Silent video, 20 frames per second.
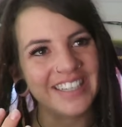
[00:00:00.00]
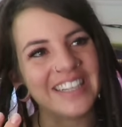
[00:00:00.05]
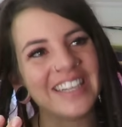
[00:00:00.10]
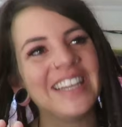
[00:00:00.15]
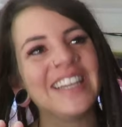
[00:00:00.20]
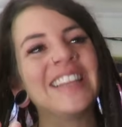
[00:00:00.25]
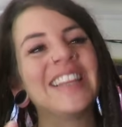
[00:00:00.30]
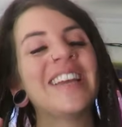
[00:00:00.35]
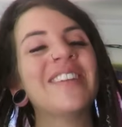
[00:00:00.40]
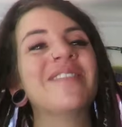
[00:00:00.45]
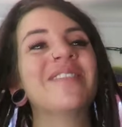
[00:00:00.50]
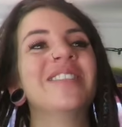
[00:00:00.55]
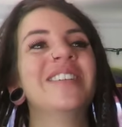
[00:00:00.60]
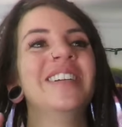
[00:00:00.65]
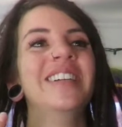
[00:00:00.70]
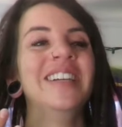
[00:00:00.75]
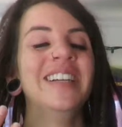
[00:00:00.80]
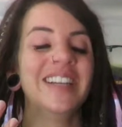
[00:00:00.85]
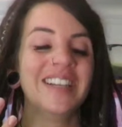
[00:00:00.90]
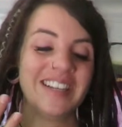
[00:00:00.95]
Like, they
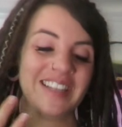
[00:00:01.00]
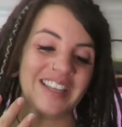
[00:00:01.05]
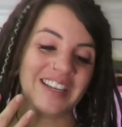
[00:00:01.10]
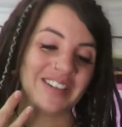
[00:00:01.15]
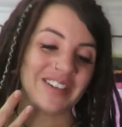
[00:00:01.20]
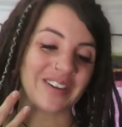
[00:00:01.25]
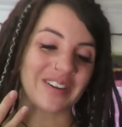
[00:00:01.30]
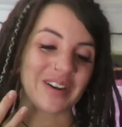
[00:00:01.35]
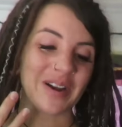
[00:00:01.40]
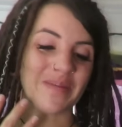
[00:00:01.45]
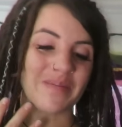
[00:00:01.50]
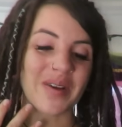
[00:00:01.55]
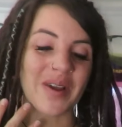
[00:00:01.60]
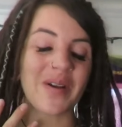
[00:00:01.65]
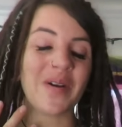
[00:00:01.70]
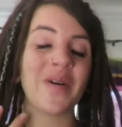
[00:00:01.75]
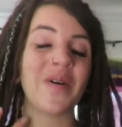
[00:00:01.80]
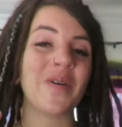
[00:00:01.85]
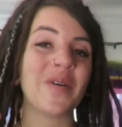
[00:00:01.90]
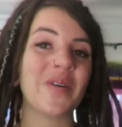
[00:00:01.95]
were, they took up my
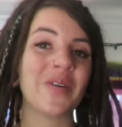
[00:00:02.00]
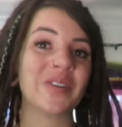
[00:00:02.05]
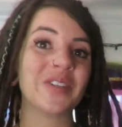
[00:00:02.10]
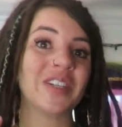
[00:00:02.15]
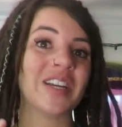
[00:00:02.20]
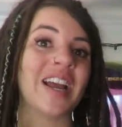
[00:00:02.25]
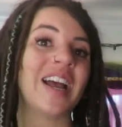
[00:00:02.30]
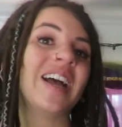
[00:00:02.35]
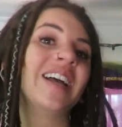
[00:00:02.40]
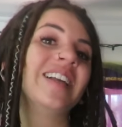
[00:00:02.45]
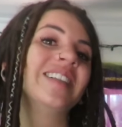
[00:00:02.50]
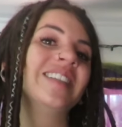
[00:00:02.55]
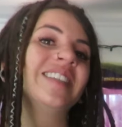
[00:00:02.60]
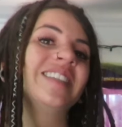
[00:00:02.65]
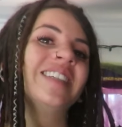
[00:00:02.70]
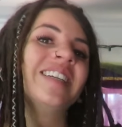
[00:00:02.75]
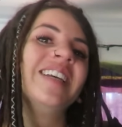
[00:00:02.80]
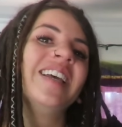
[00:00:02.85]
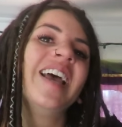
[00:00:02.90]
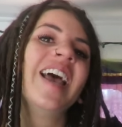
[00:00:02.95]
whole
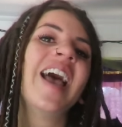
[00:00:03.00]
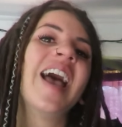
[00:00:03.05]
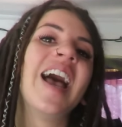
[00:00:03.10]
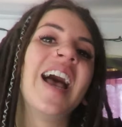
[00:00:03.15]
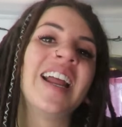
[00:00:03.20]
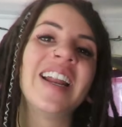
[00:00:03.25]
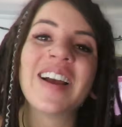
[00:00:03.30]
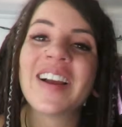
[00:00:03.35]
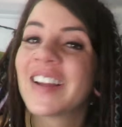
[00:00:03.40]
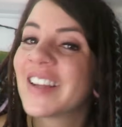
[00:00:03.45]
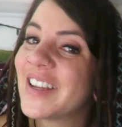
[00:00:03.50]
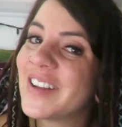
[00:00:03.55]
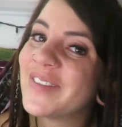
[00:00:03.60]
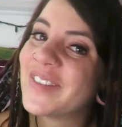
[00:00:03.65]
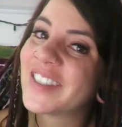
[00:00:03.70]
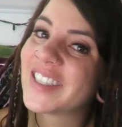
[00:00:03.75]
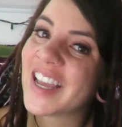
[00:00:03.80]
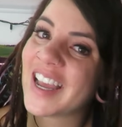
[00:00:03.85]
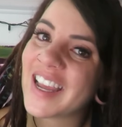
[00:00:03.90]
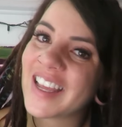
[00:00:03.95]
chest, and I keep
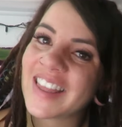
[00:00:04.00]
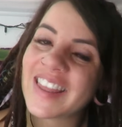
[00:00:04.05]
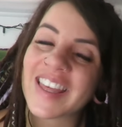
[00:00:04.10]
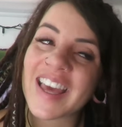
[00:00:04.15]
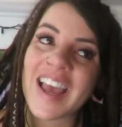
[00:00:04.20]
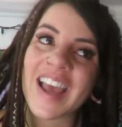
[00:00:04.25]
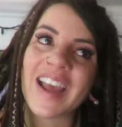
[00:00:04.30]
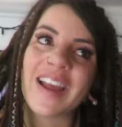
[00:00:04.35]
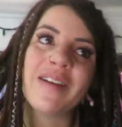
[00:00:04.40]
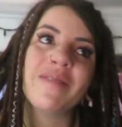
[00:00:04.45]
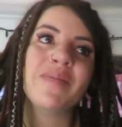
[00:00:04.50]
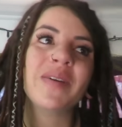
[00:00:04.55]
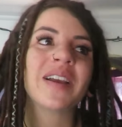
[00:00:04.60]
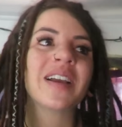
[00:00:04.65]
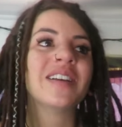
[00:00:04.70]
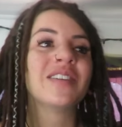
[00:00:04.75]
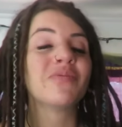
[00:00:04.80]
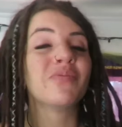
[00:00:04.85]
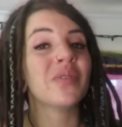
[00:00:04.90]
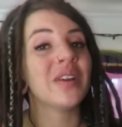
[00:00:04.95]
saying they
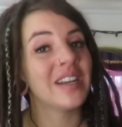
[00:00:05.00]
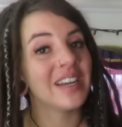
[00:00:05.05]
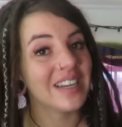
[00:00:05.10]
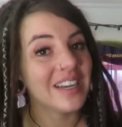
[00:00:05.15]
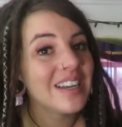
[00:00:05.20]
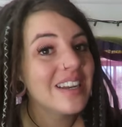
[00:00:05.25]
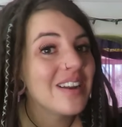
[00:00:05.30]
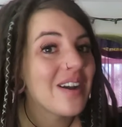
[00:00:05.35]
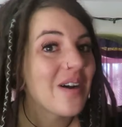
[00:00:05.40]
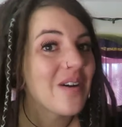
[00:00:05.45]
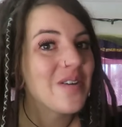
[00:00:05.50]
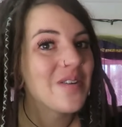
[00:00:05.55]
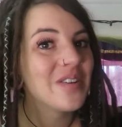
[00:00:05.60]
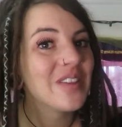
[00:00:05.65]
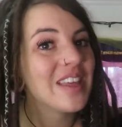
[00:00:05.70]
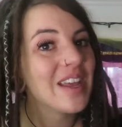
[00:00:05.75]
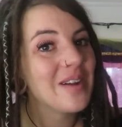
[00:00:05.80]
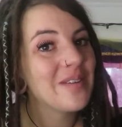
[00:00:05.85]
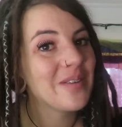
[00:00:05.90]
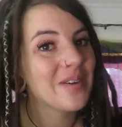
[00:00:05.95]
because we didn't know who
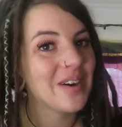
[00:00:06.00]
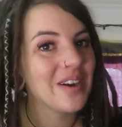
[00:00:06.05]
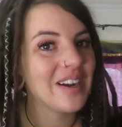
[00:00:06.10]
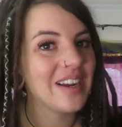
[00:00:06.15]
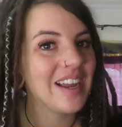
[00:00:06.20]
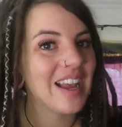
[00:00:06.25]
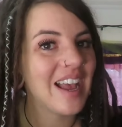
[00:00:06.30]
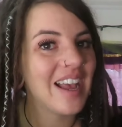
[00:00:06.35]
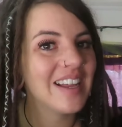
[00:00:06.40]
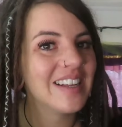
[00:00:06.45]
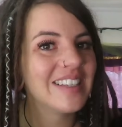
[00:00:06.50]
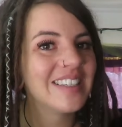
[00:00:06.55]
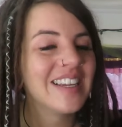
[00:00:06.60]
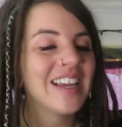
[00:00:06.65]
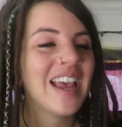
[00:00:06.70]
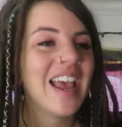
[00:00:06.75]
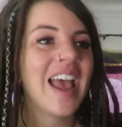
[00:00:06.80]
they were yet.